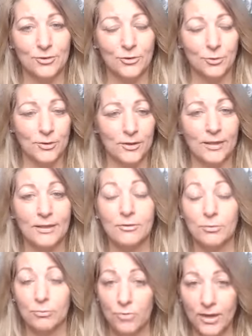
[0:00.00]
doing like
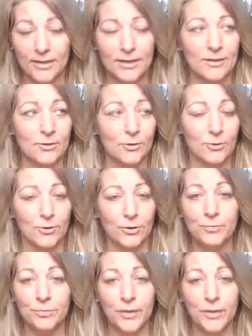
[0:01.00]
some writing or